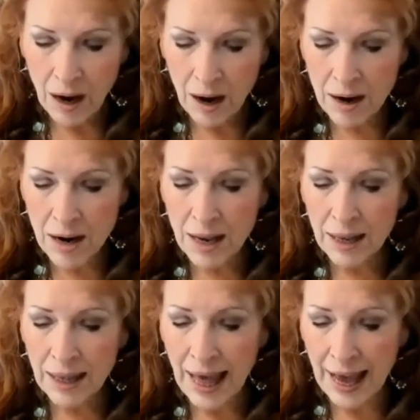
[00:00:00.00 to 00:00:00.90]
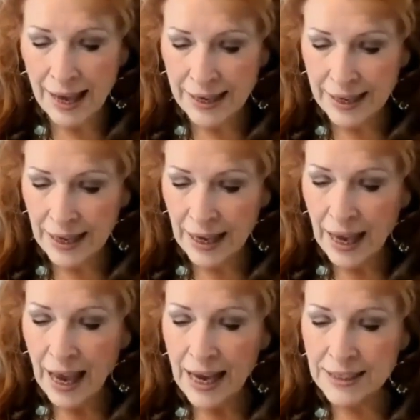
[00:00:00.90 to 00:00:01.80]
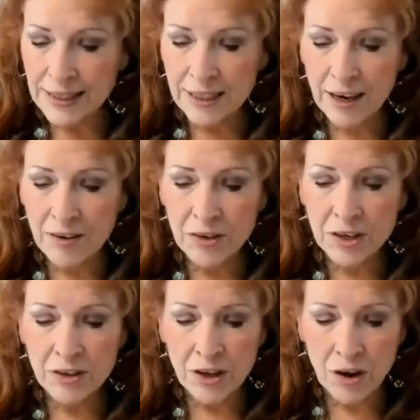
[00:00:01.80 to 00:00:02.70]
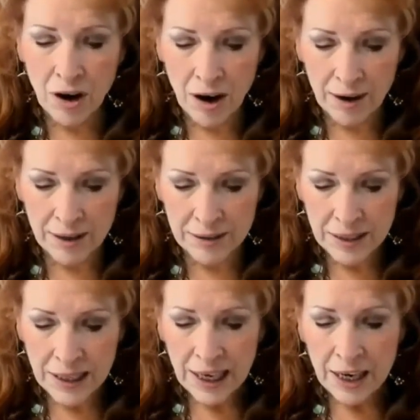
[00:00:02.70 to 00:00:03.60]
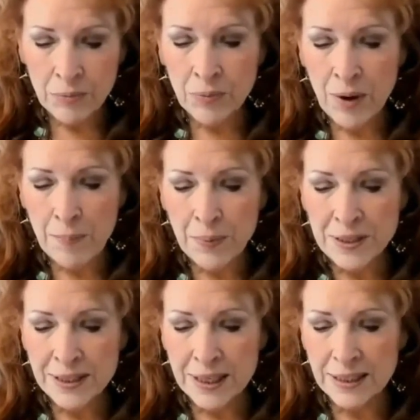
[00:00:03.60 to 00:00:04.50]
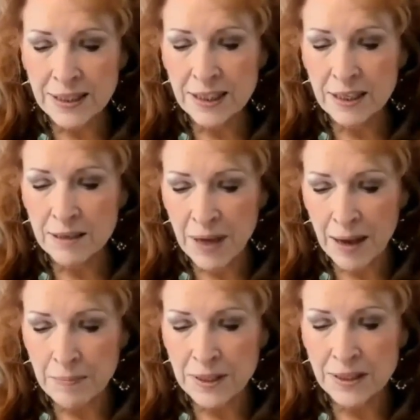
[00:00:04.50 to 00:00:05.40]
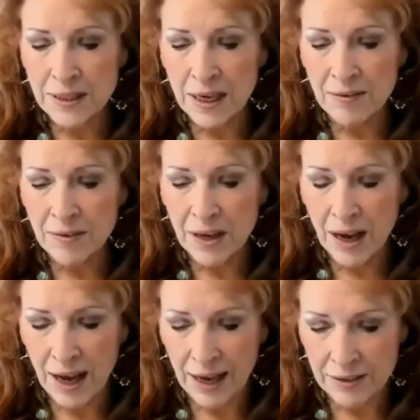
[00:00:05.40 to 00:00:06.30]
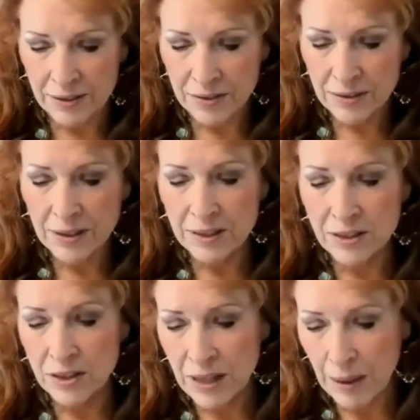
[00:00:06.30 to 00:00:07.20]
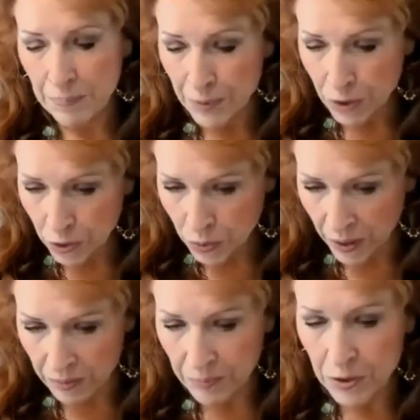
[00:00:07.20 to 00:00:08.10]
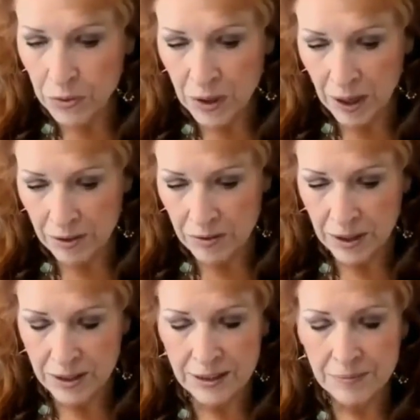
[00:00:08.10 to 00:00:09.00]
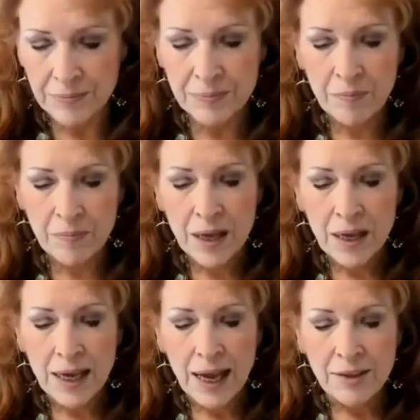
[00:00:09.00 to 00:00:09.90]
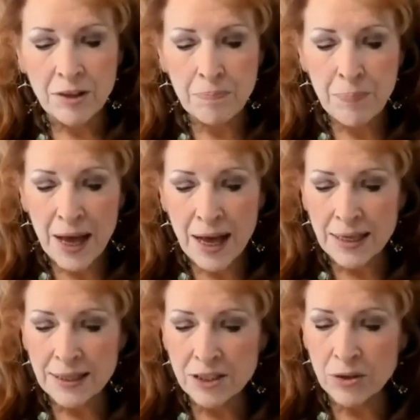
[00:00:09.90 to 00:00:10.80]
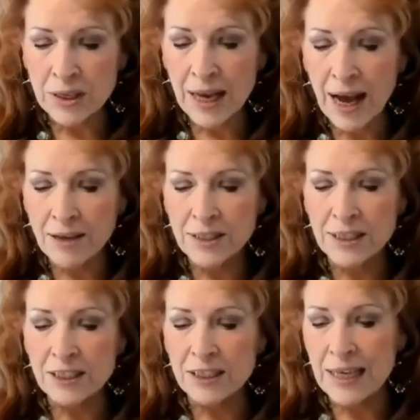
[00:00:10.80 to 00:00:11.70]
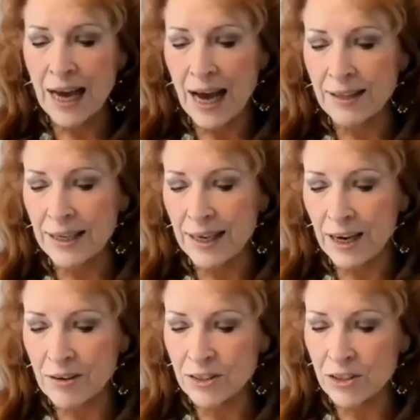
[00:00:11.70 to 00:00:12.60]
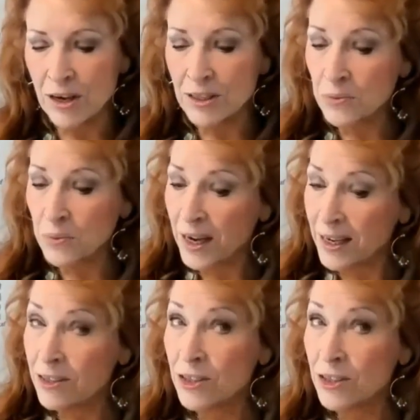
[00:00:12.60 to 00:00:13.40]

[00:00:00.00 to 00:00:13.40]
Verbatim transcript: are like as the covering of the ark. It represents the commandments of God, is that blue one, blue color does. The bells are announcing to God that Aaron's on his way